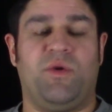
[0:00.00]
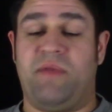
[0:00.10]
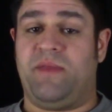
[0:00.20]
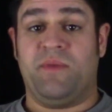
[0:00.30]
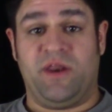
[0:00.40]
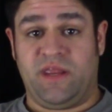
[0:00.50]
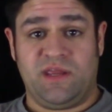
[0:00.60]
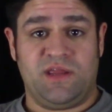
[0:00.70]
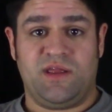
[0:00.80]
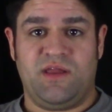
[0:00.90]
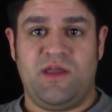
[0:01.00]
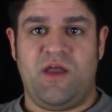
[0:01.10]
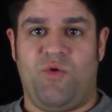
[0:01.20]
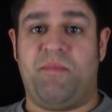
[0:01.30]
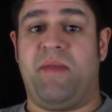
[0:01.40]
We made money.
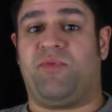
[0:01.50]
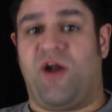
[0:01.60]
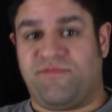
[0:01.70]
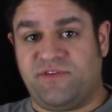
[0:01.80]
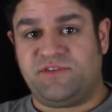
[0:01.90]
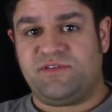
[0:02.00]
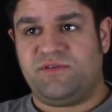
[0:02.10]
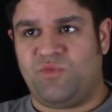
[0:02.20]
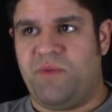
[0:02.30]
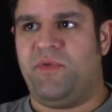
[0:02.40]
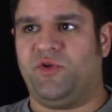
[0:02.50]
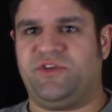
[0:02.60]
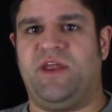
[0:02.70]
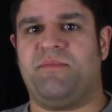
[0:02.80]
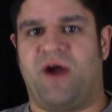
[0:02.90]
We made profits. We
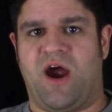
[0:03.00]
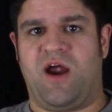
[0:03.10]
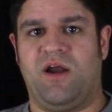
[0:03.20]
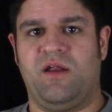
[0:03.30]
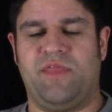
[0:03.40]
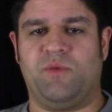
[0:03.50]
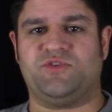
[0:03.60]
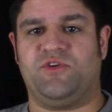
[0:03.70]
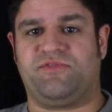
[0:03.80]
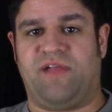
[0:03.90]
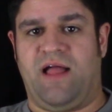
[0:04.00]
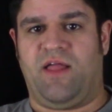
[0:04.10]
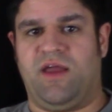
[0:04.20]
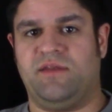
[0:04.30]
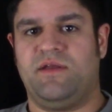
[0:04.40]
built an empire that was known as
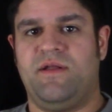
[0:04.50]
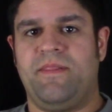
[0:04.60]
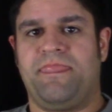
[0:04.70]
Flatline.